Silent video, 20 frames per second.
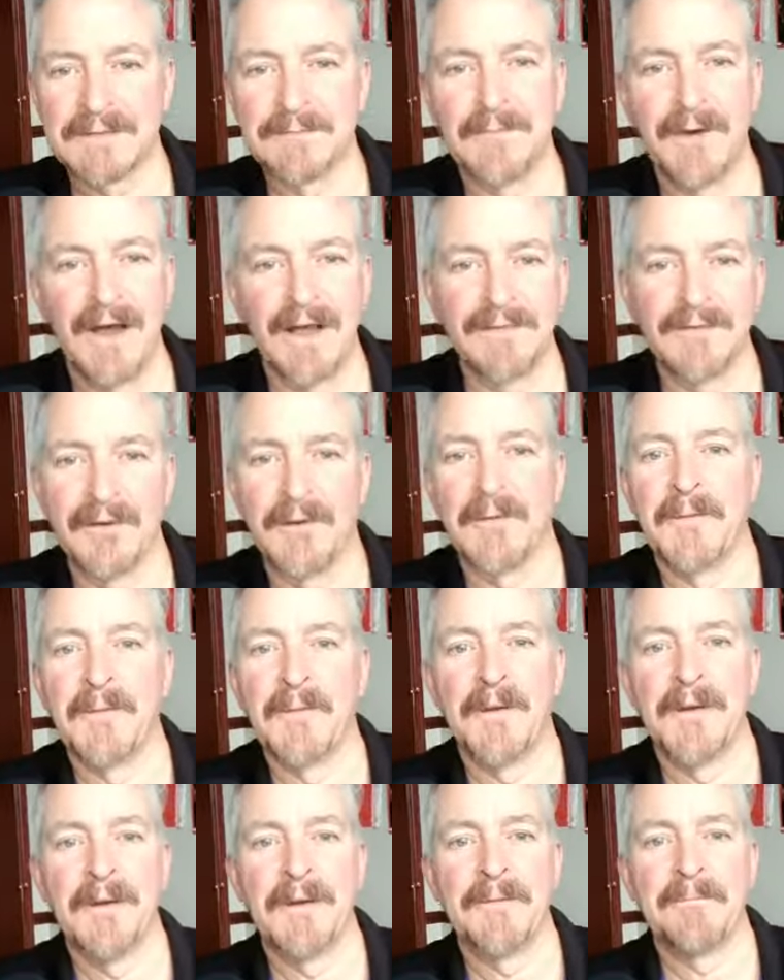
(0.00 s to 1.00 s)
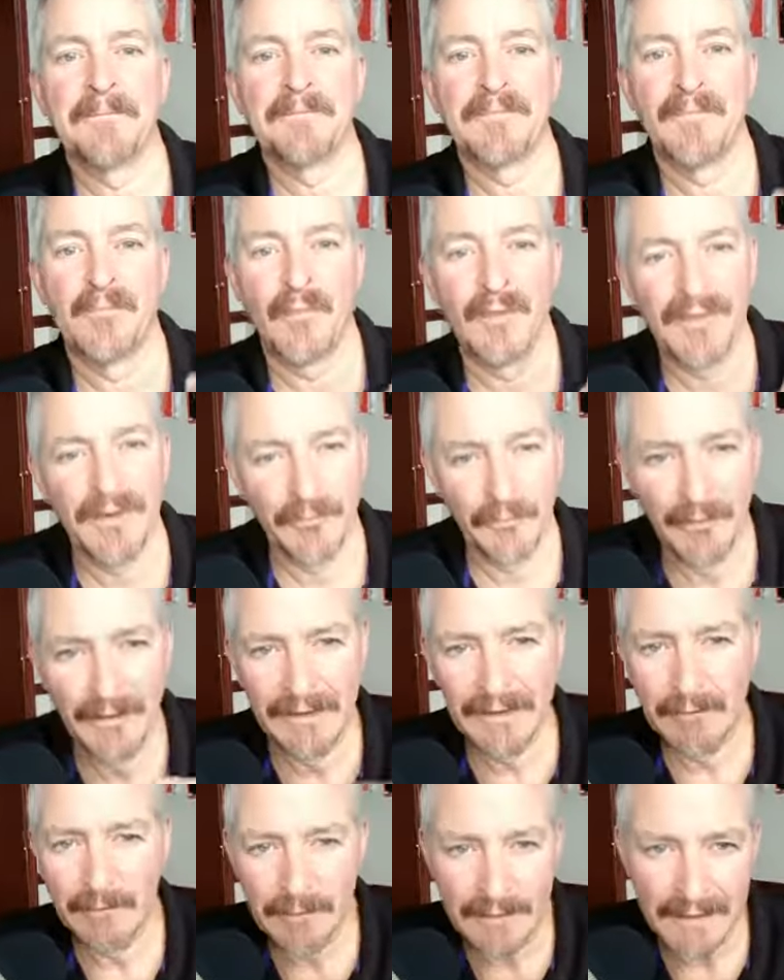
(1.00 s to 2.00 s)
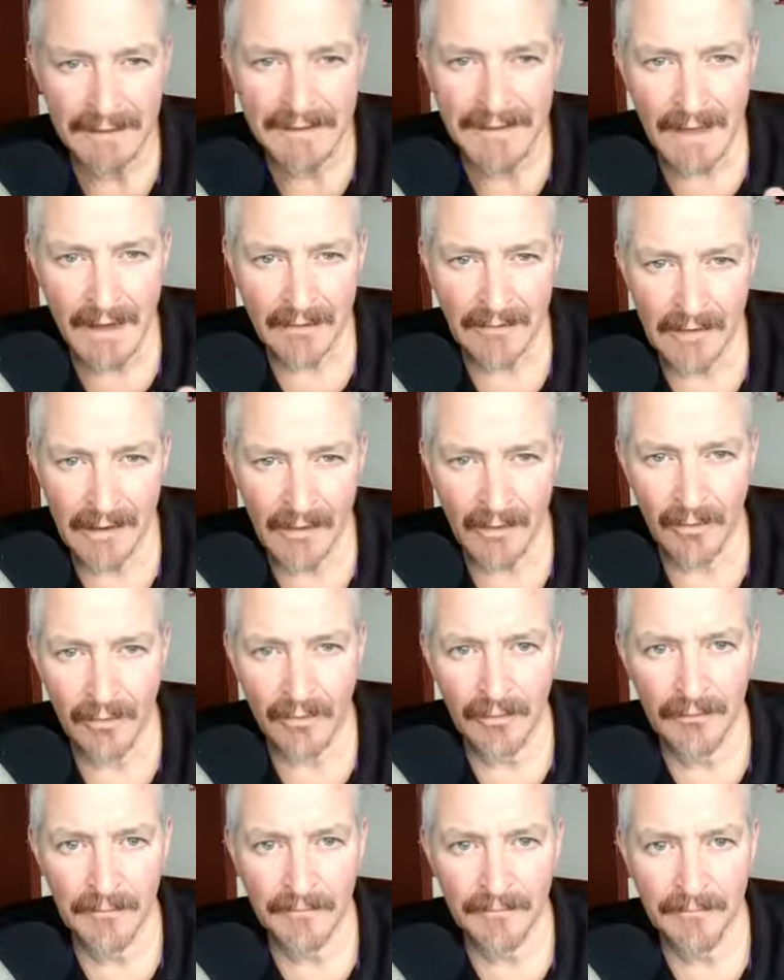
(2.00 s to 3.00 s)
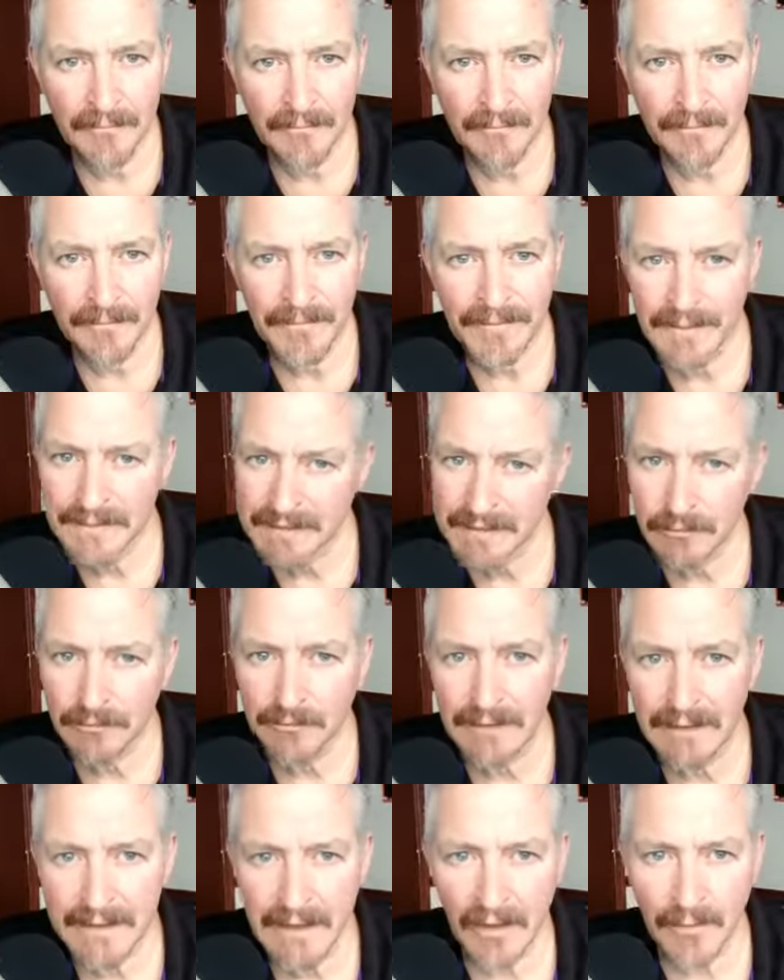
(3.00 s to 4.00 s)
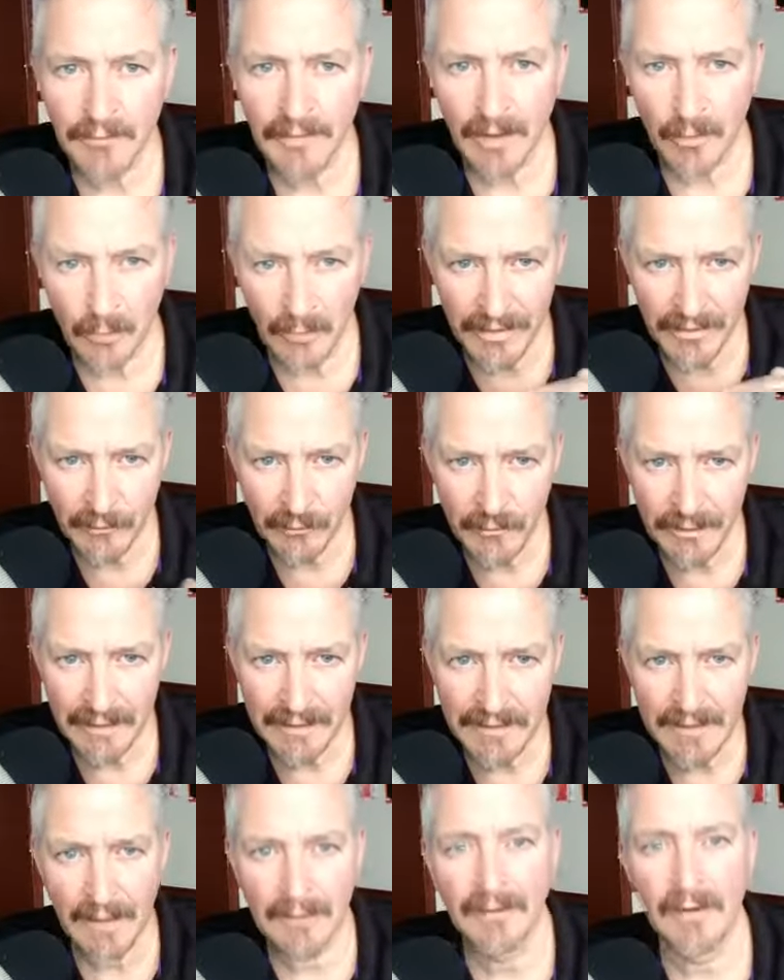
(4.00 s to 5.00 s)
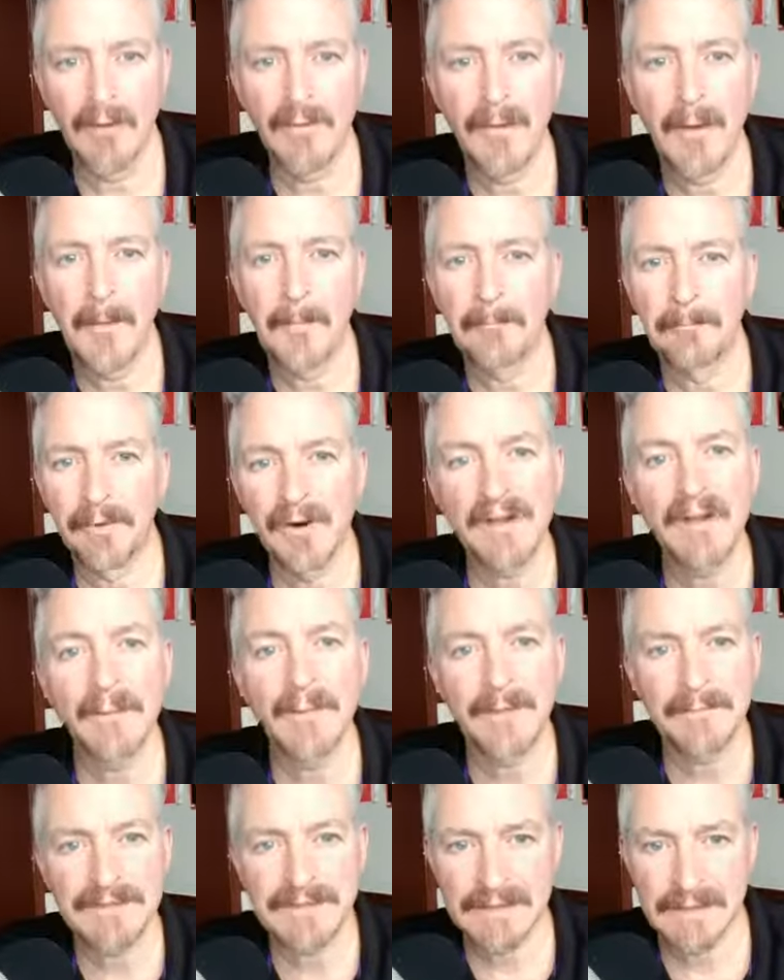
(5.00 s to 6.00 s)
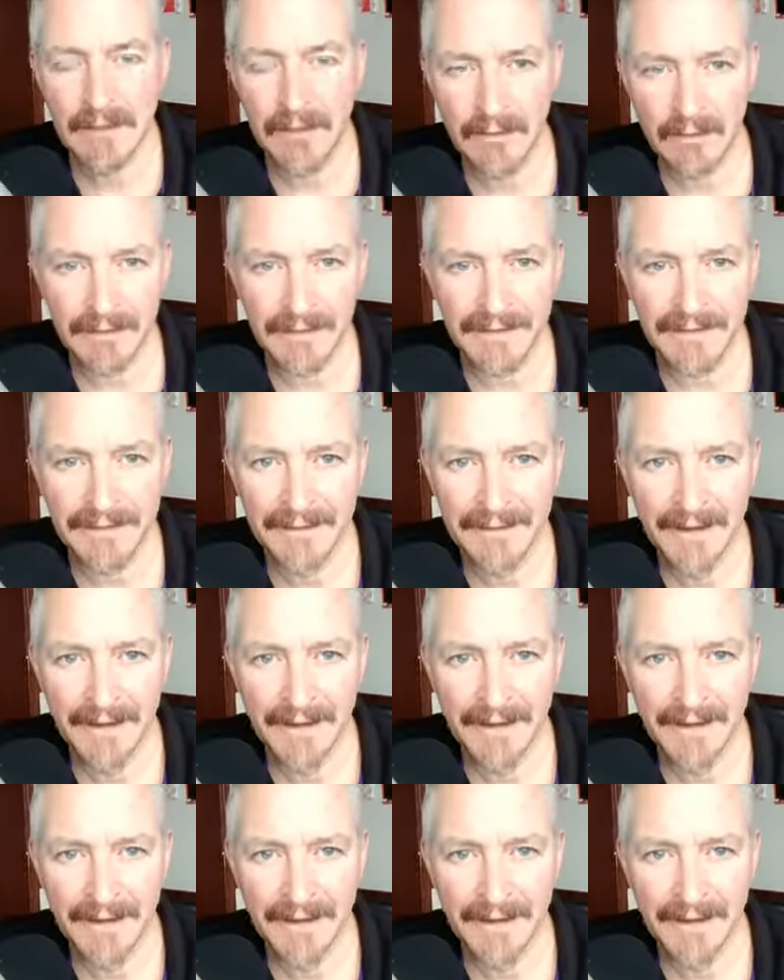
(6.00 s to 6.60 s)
mind though. When they're really, really down low, this will really help you out. When they're really down low, bring them up slowly.